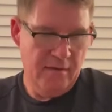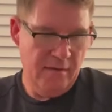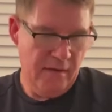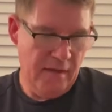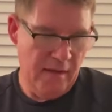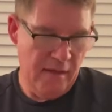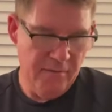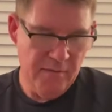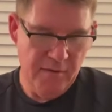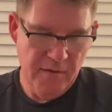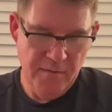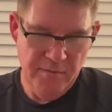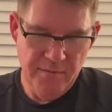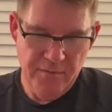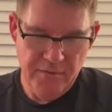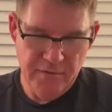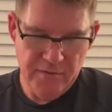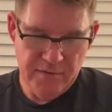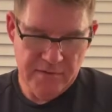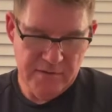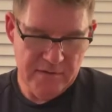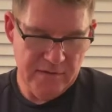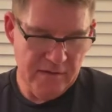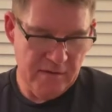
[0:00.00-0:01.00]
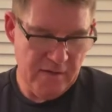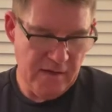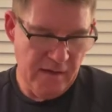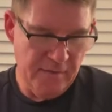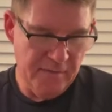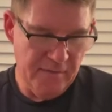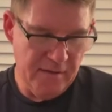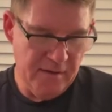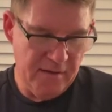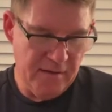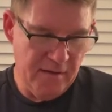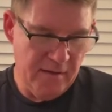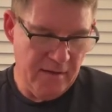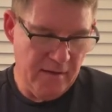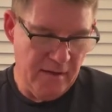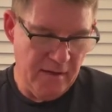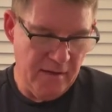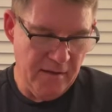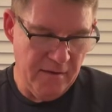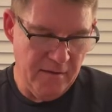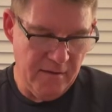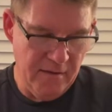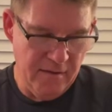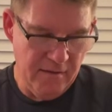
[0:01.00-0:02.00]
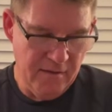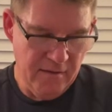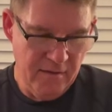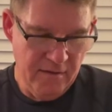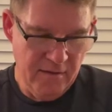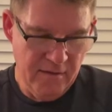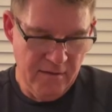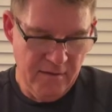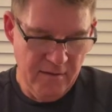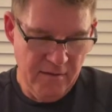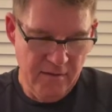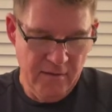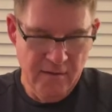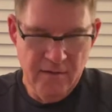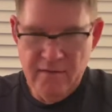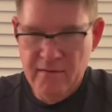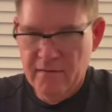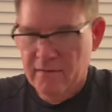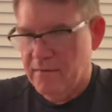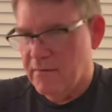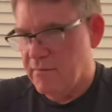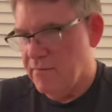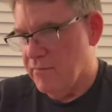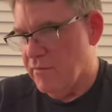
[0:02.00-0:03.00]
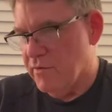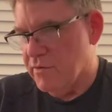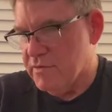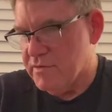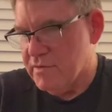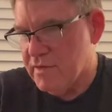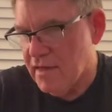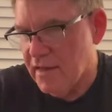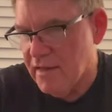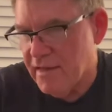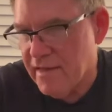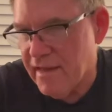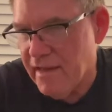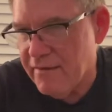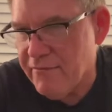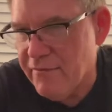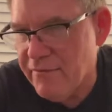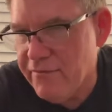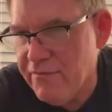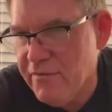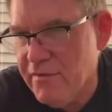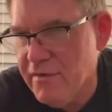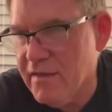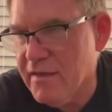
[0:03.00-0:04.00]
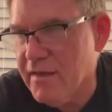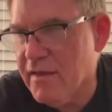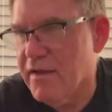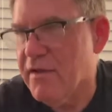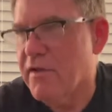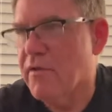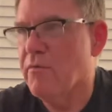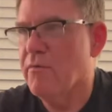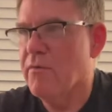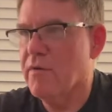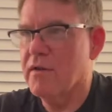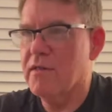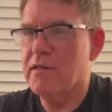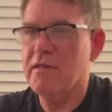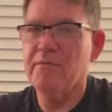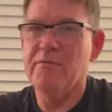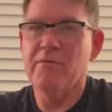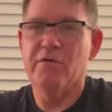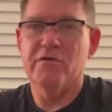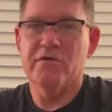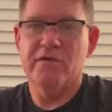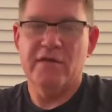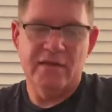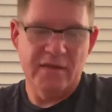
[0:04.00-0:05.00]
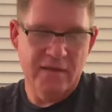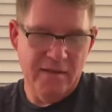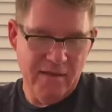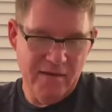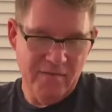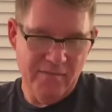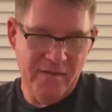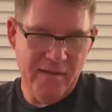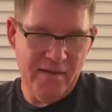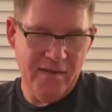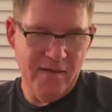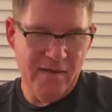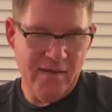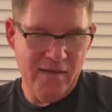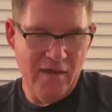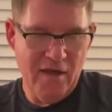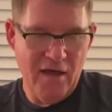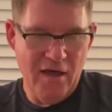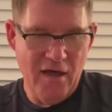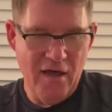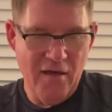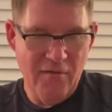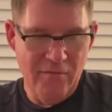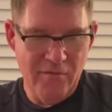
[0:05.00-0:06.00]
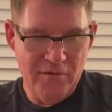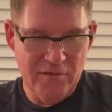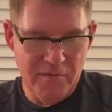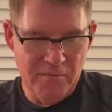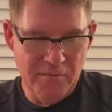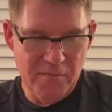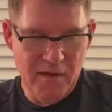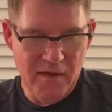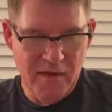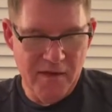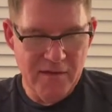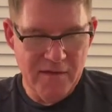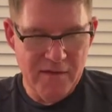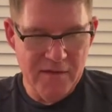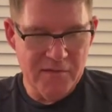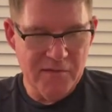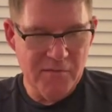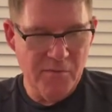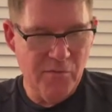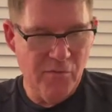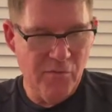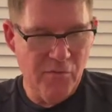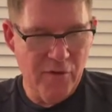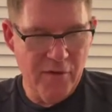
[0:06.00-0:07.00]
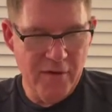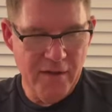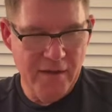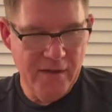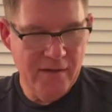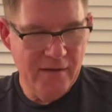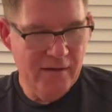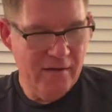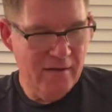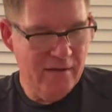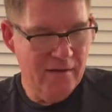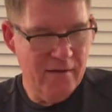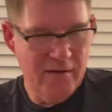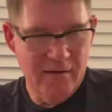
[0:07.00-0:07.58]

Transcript: how many books did not make the cut. Which I have a feeling I know one of the books that didn't make the cut, which I'm kind of disappointed.